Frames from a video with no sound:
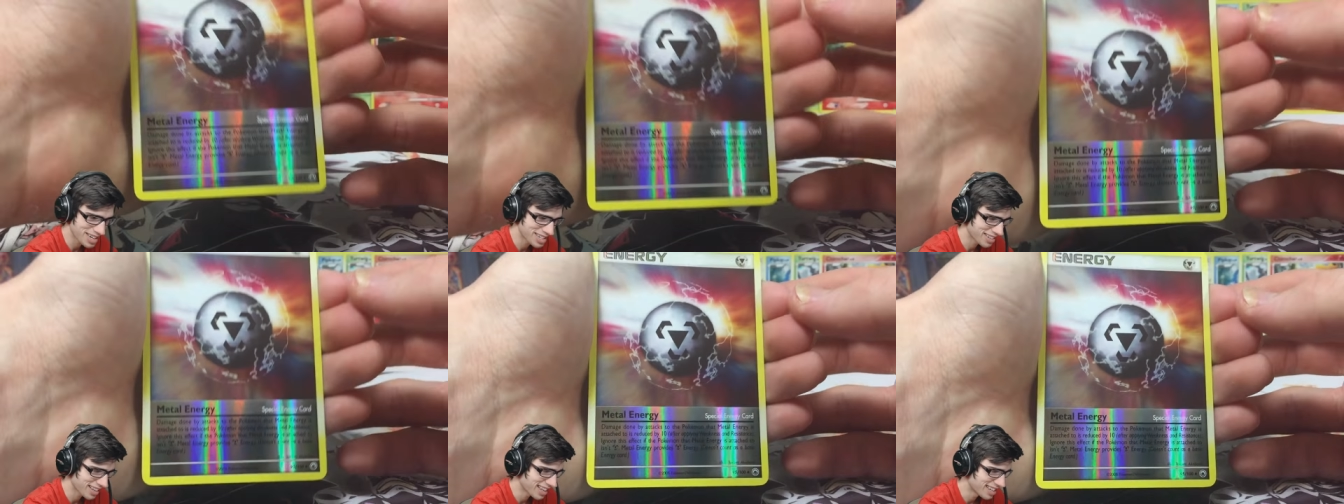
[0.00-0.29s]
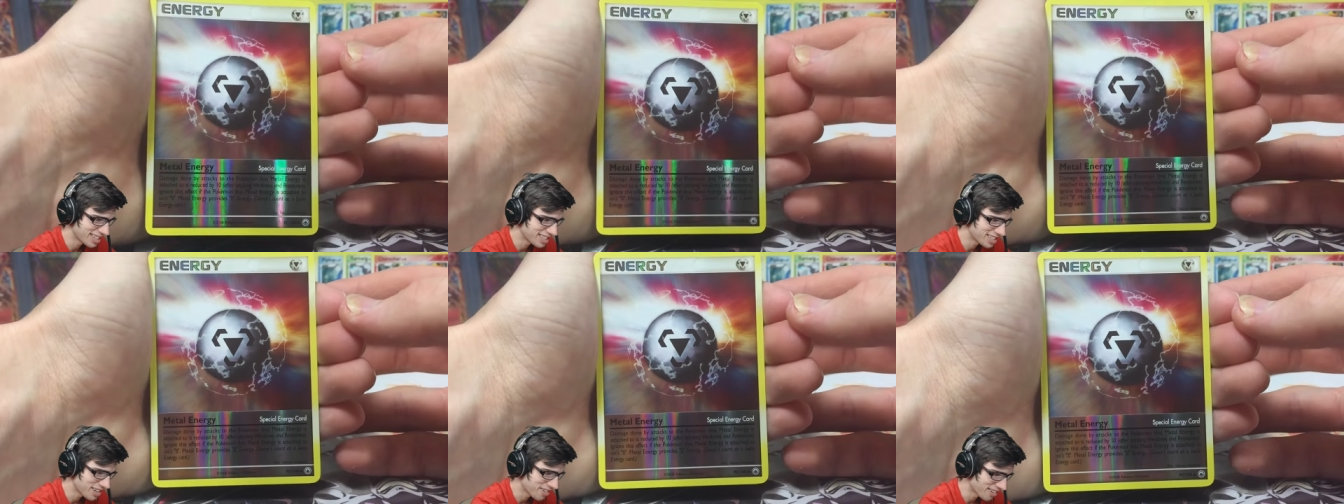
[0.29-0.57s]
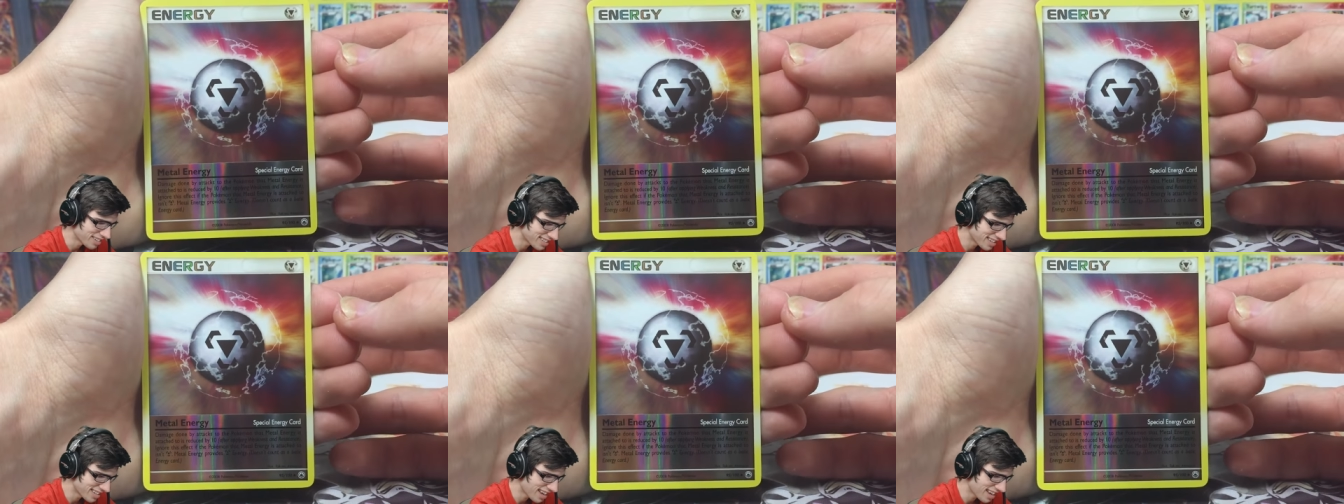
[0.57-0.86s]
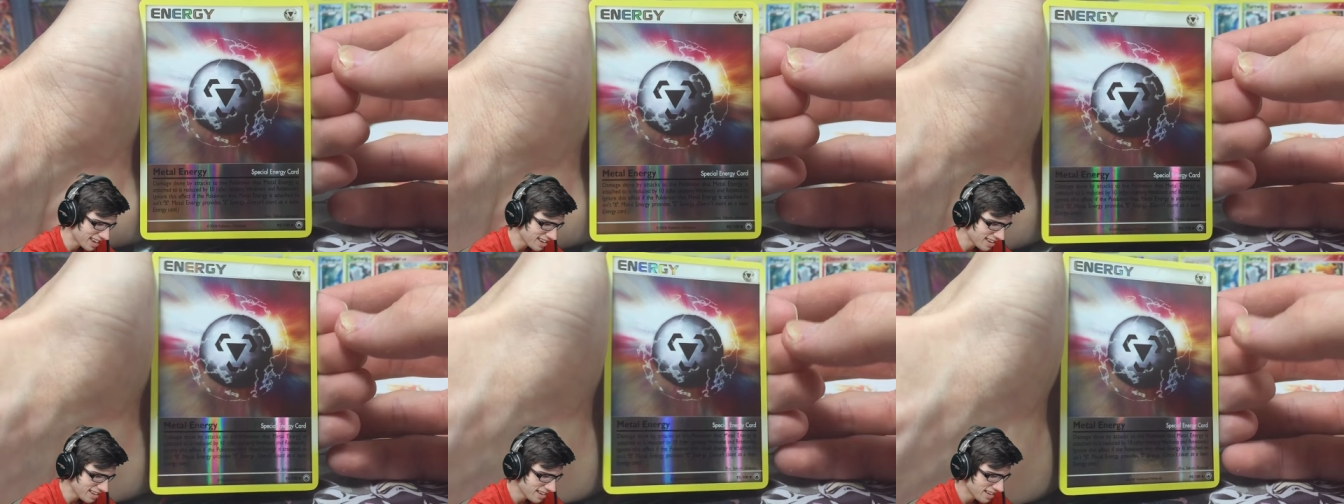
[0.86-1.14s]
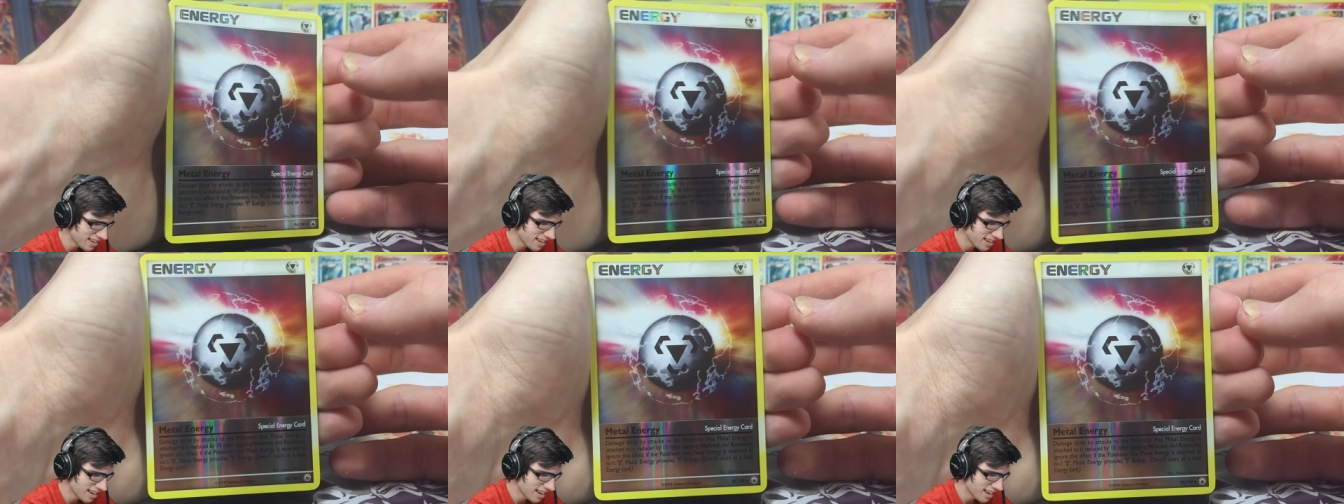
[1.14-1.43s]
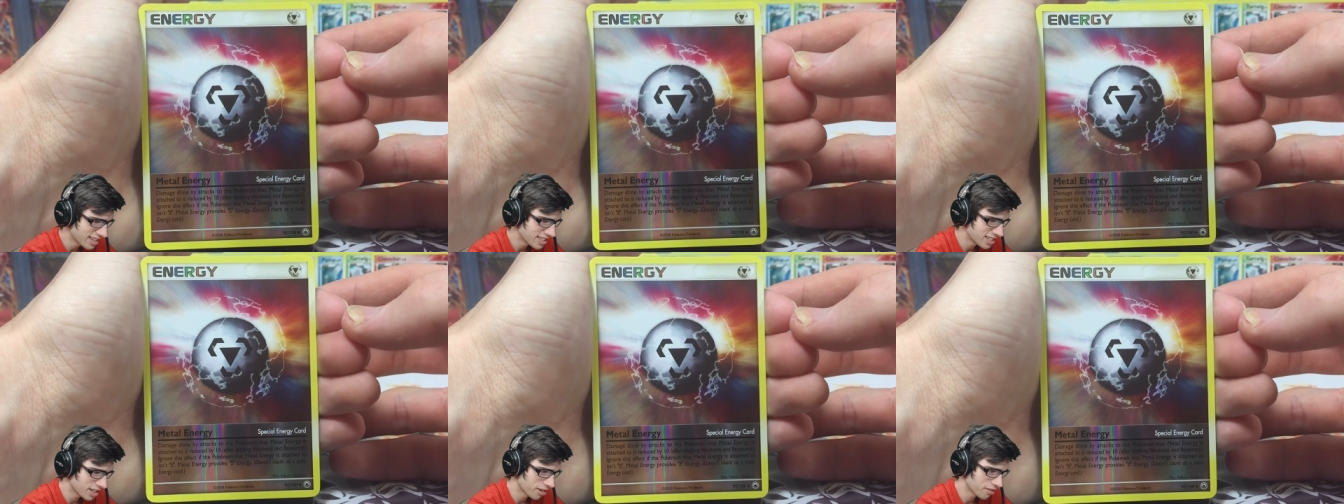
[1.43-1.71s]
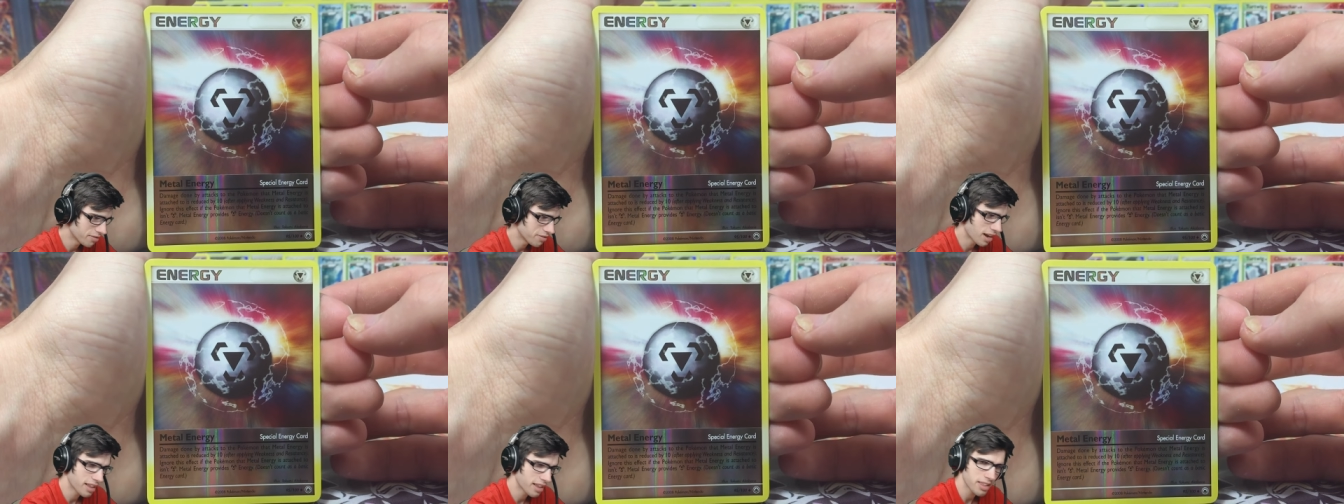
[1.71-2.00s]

Special Energy once again. So